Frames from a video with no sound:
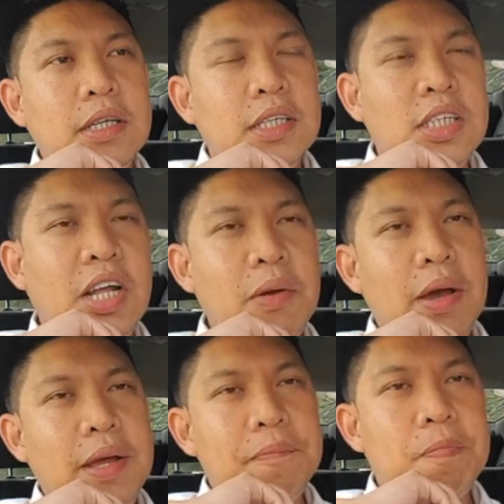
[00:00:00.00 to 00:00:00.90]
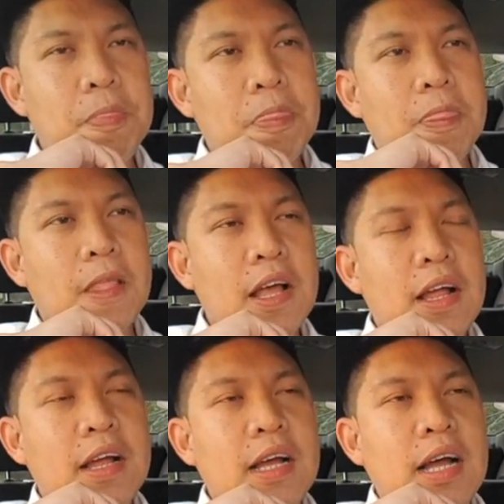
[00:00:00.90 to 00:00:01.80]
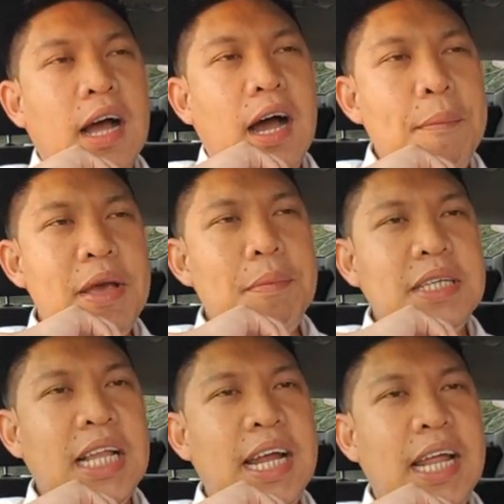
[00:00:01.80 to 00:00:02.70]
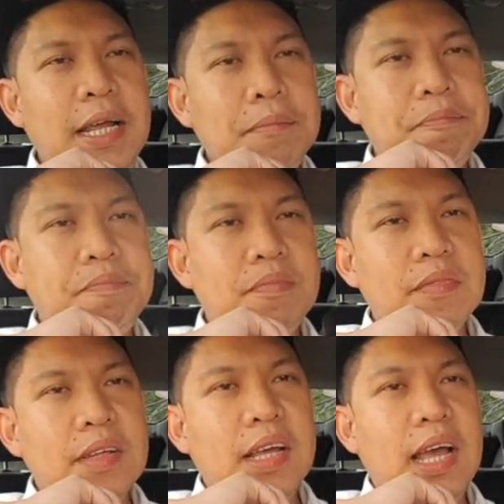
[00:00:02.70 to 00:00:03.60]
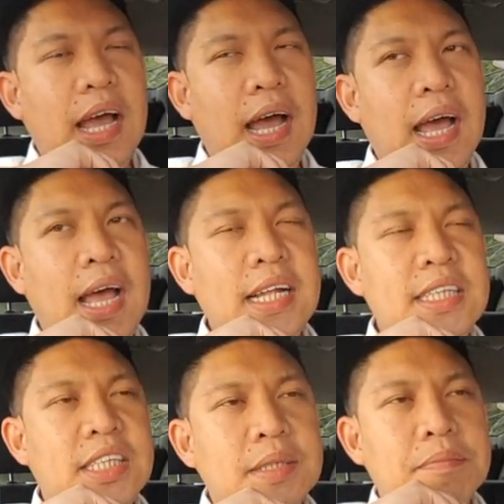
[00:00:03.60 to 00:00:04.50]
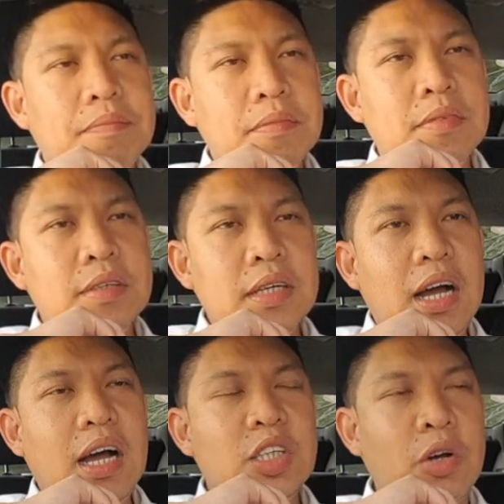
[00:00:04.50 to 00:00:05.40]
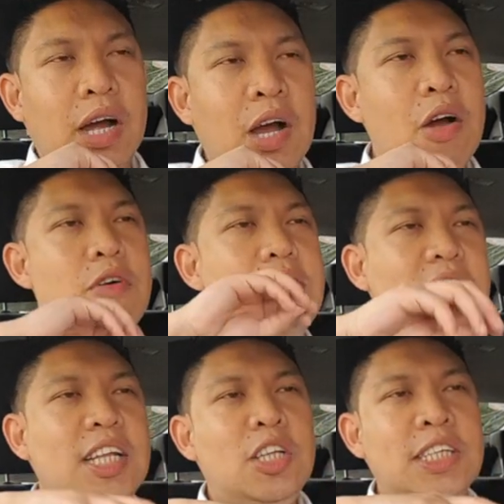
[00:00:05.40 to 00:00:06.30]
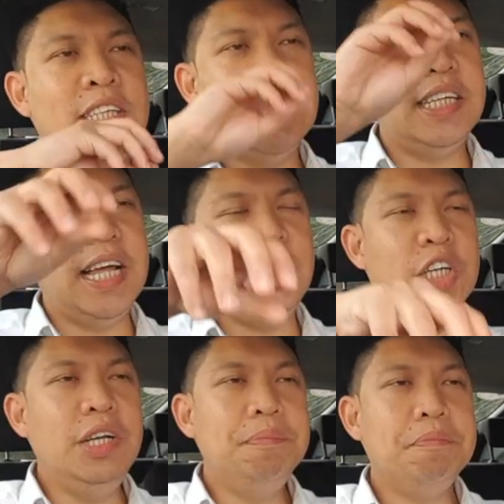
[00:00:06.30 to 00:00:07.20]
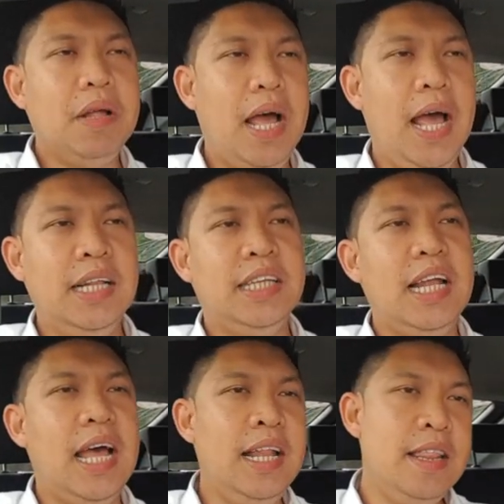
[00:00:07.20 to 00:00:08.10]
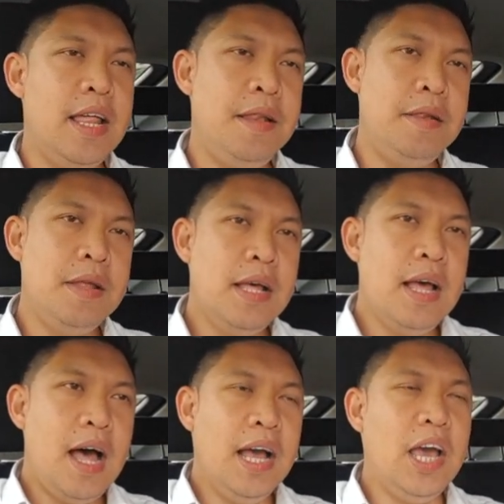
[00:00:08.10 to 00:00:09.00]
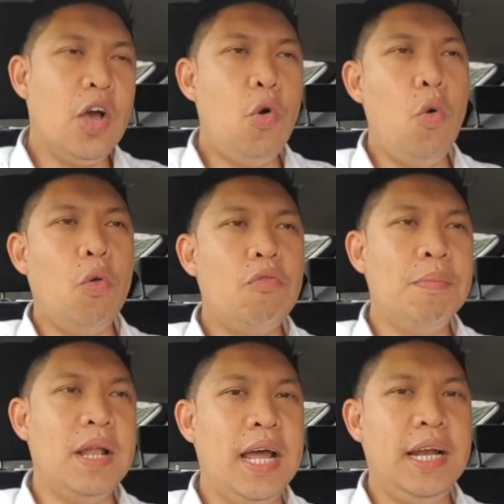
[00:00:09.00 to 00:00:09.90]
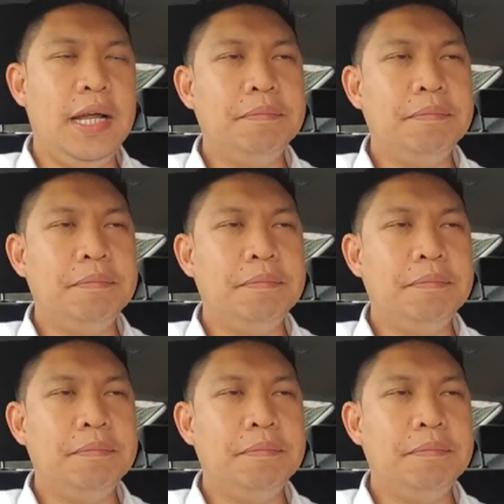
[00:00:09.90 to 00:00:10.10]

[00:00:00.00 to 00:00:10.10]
So anyway, I pick up this lady, and I arrived at the destination, and then I get a call from the lady,